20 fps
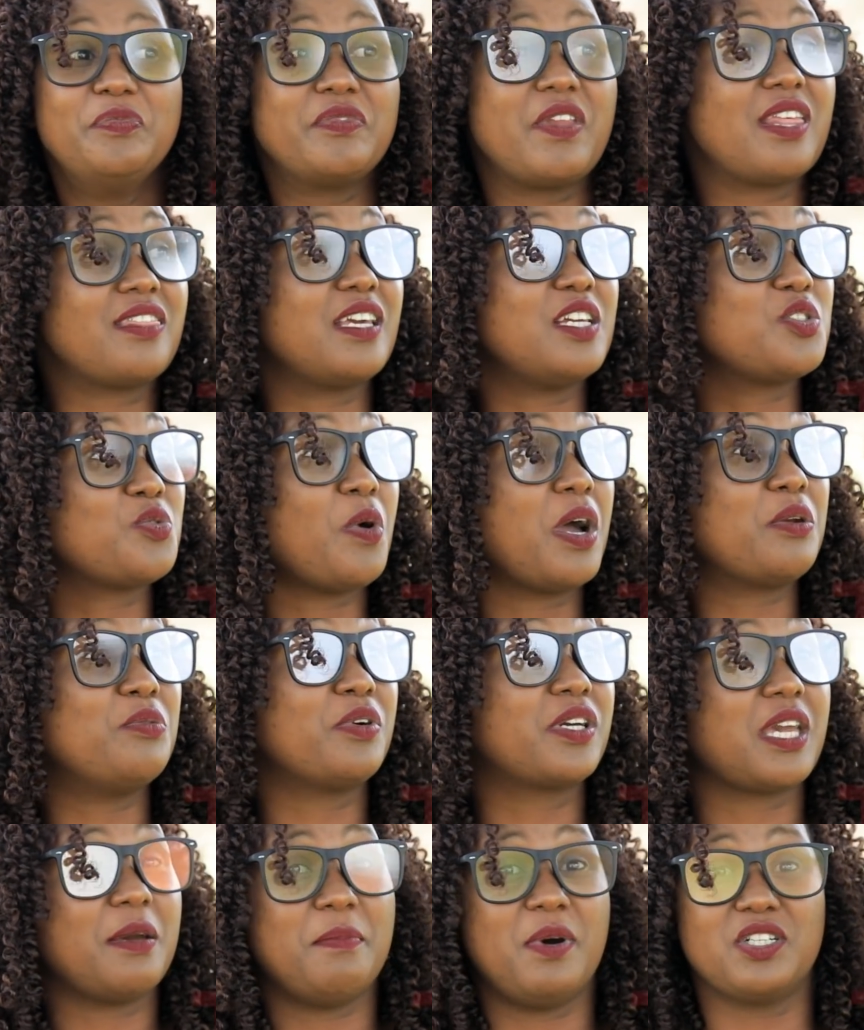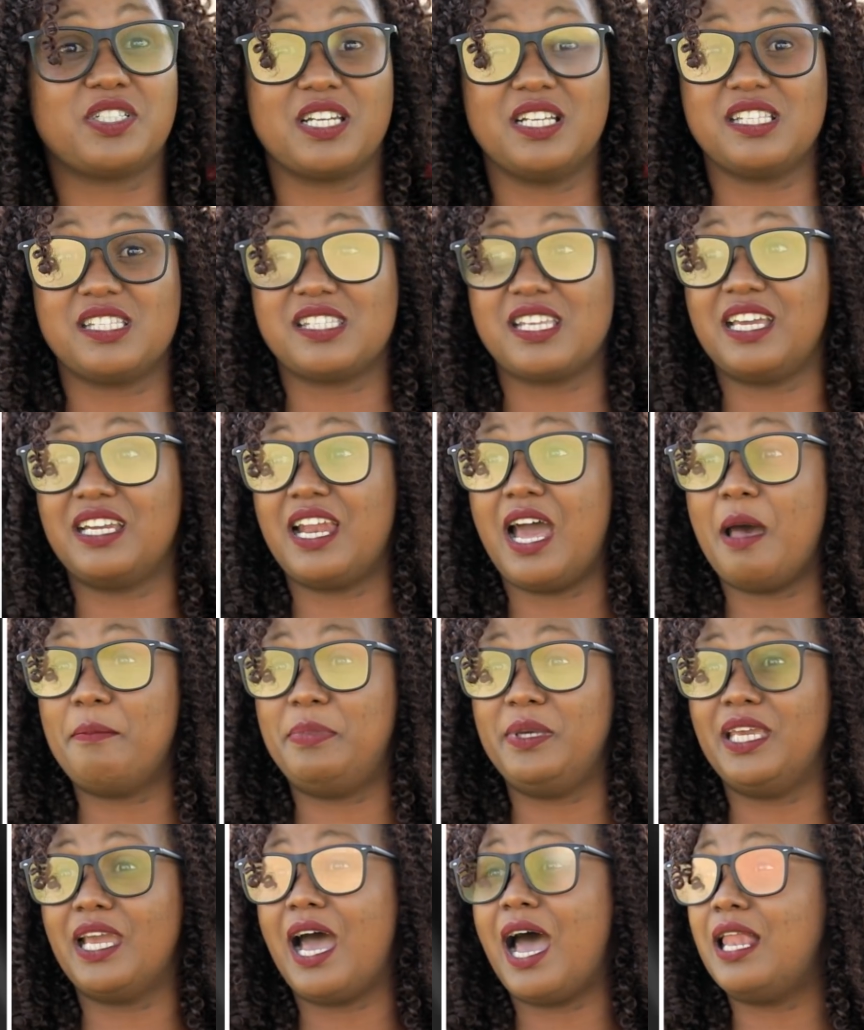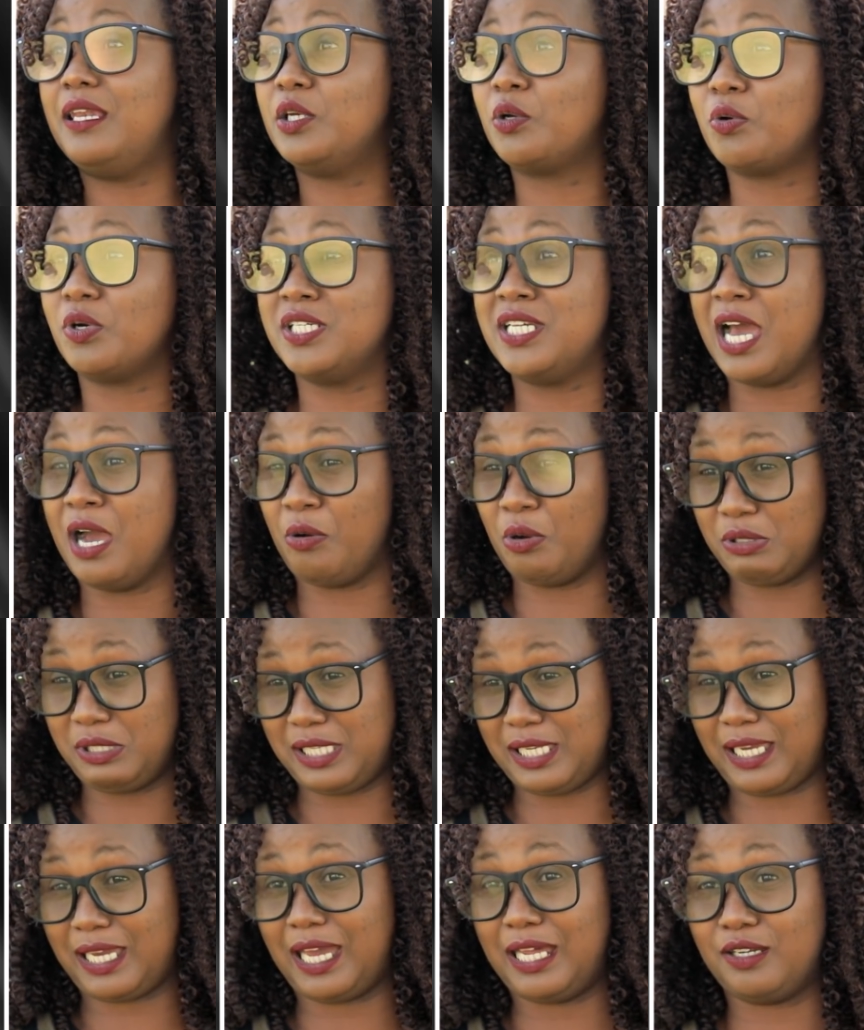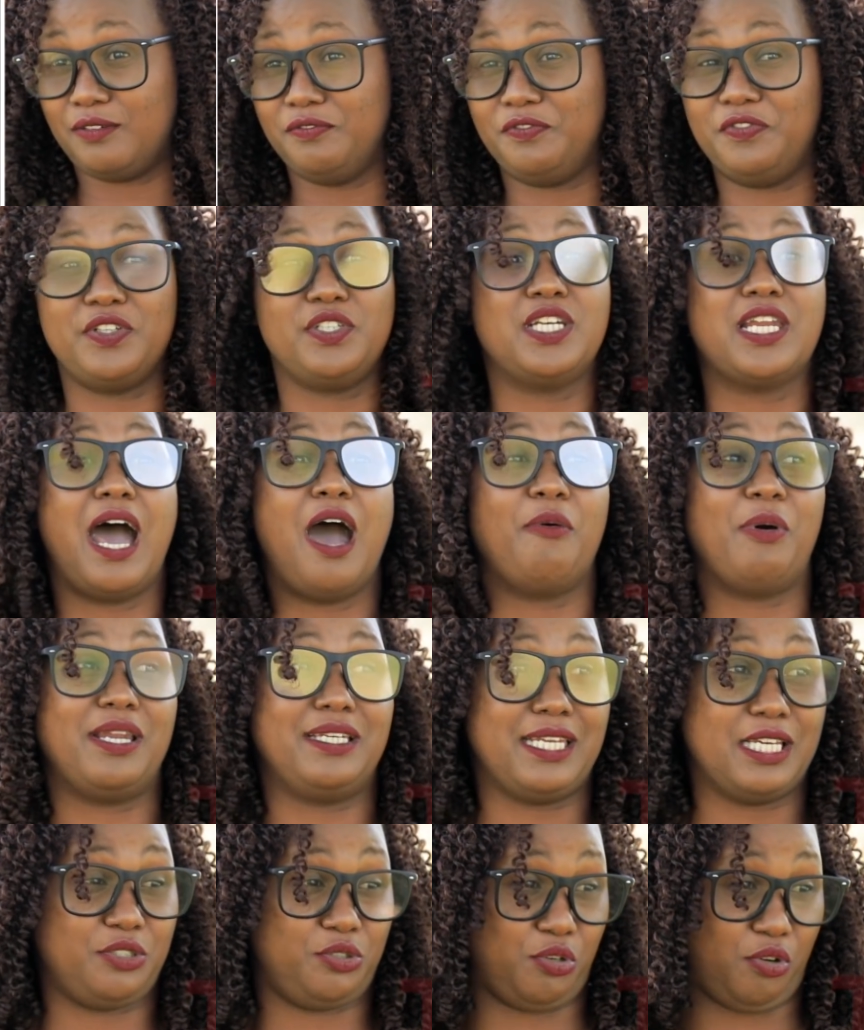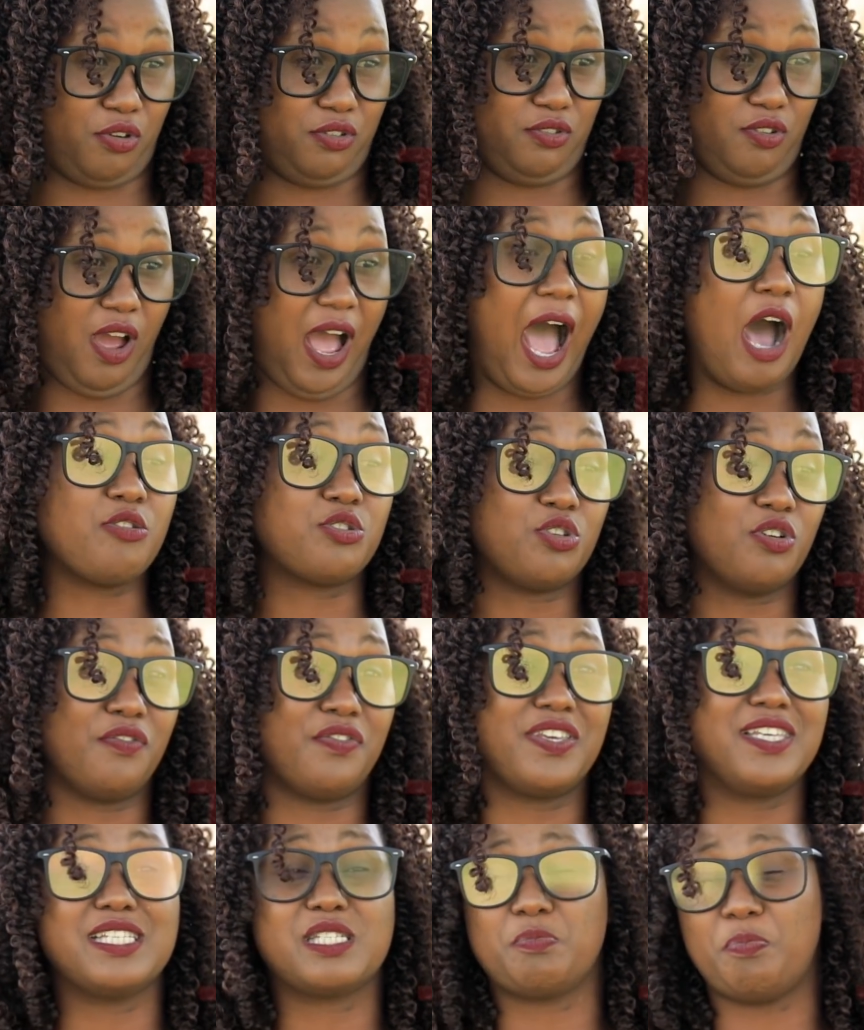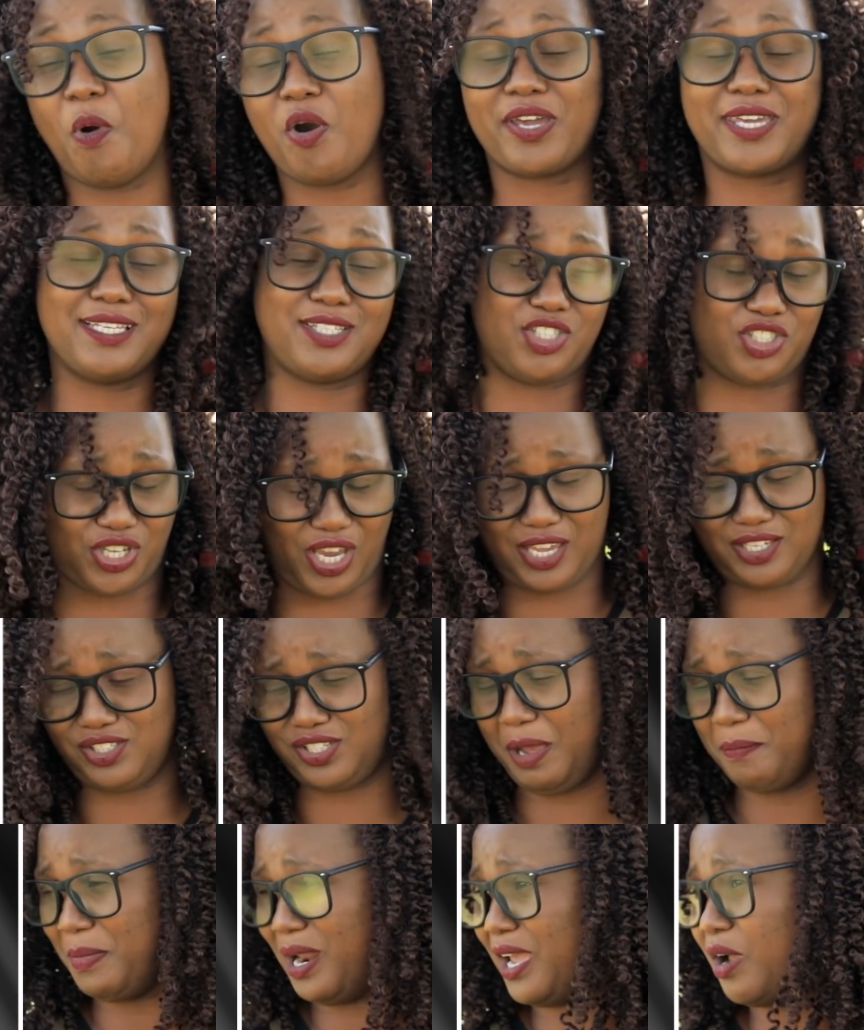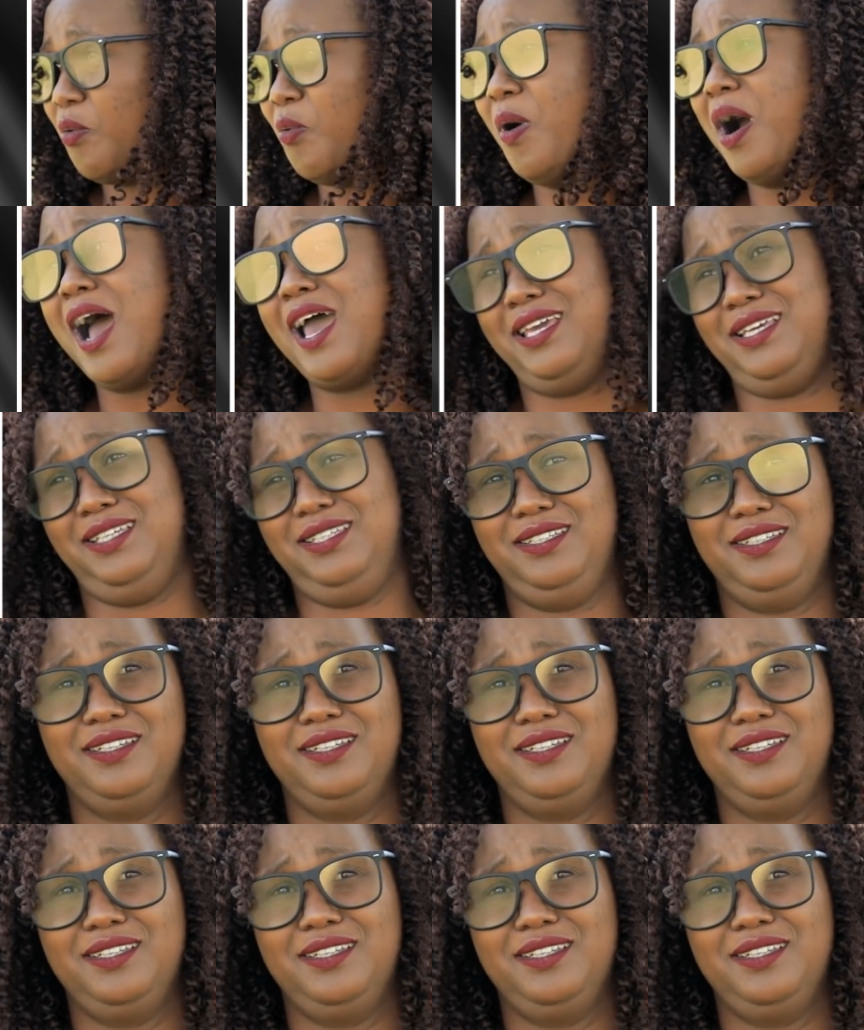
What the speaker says: Then there's one who came out and said, Abi, Aliko Dangote can feed our nation out of his pocket change. I'm like, why?